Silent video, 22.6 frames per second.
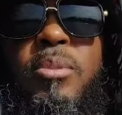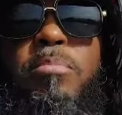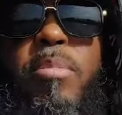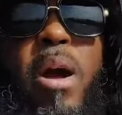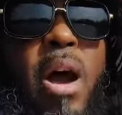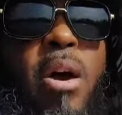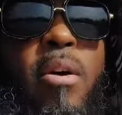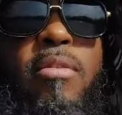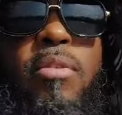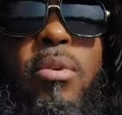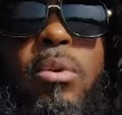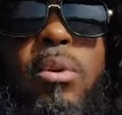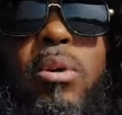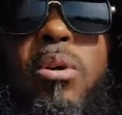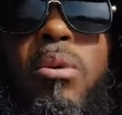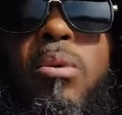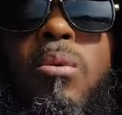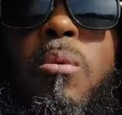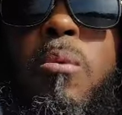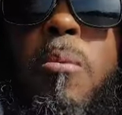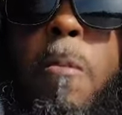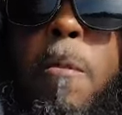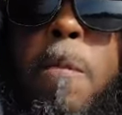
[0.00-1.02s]
Powerful,
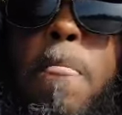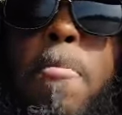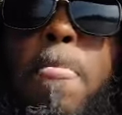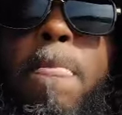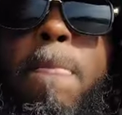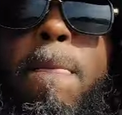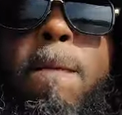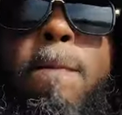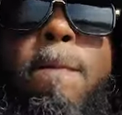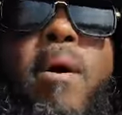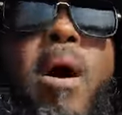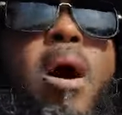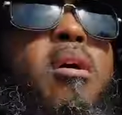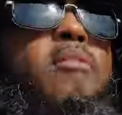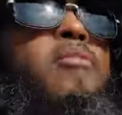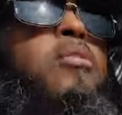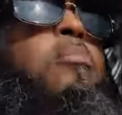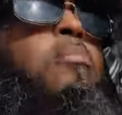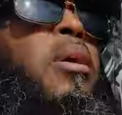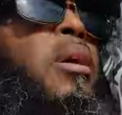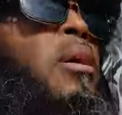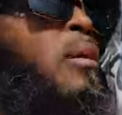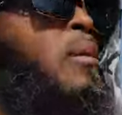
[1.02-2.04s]
yo.
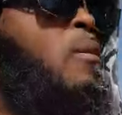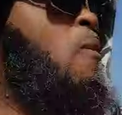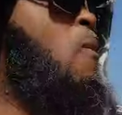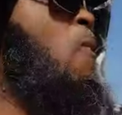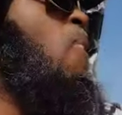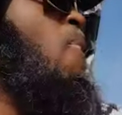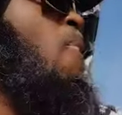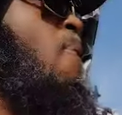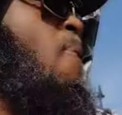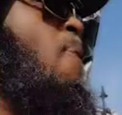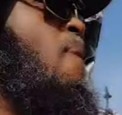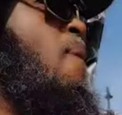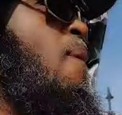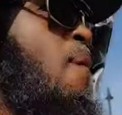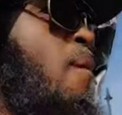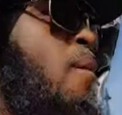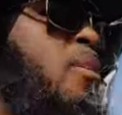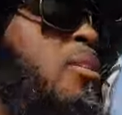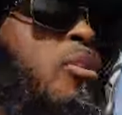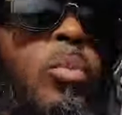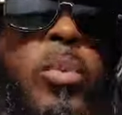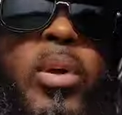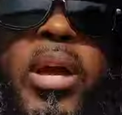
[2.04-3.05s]
Powerful, man.
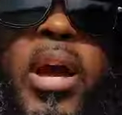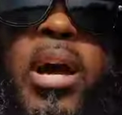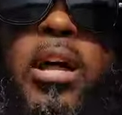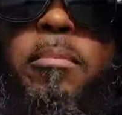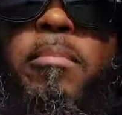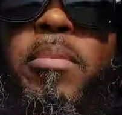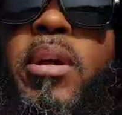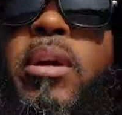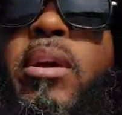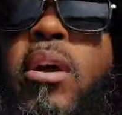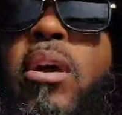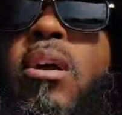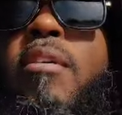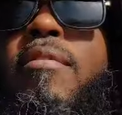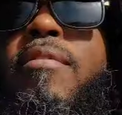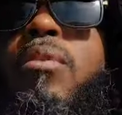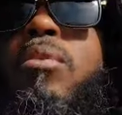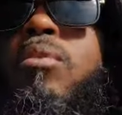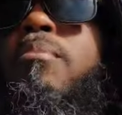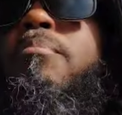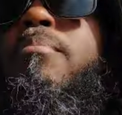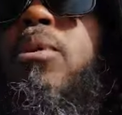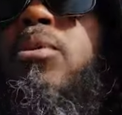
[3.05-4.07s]
So we got to be
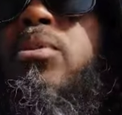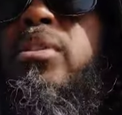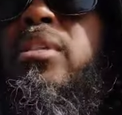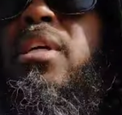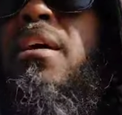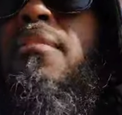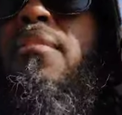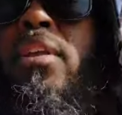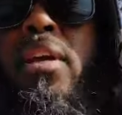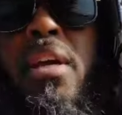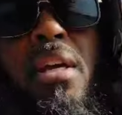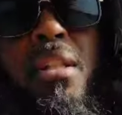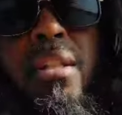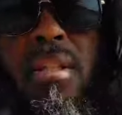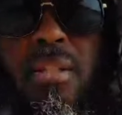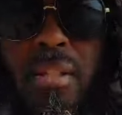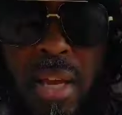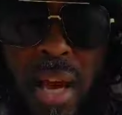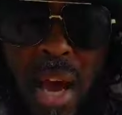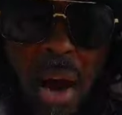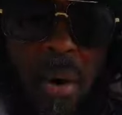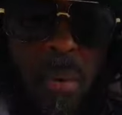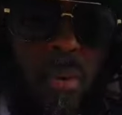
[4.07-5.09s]
careful, most definitely, in
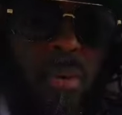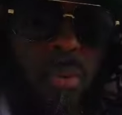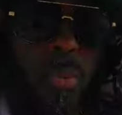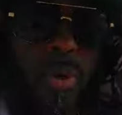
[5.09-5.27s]
this hour.